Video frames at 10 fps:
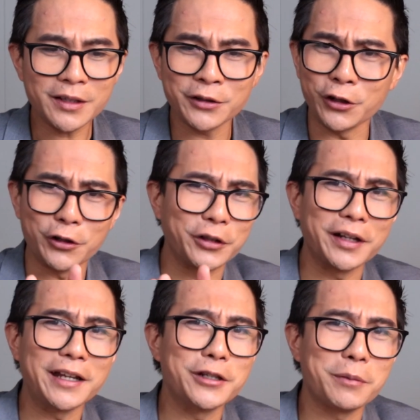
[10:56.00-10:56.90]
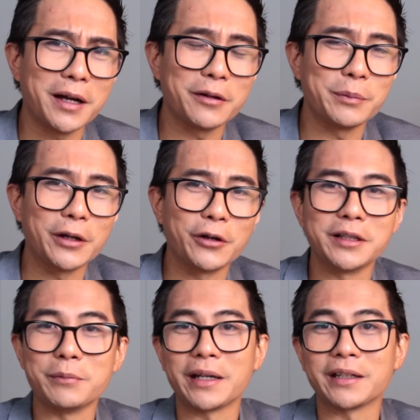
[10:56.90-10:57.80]
you know, today you might be
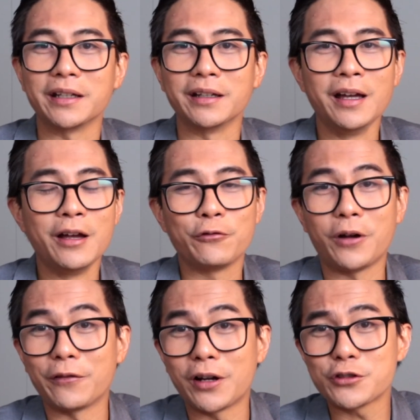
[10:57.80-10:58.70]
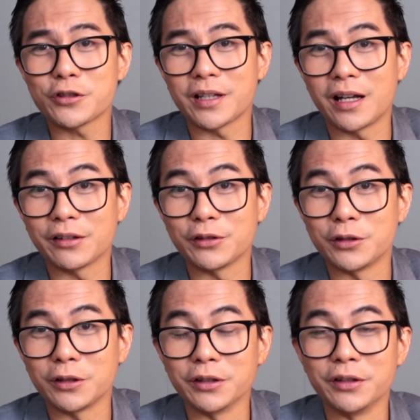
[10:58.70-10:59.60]
only making five hundred thousand
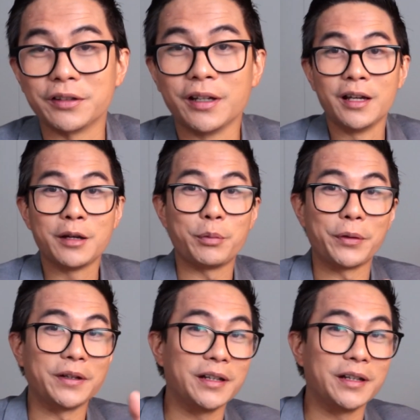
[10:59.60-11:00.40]
dollars, but then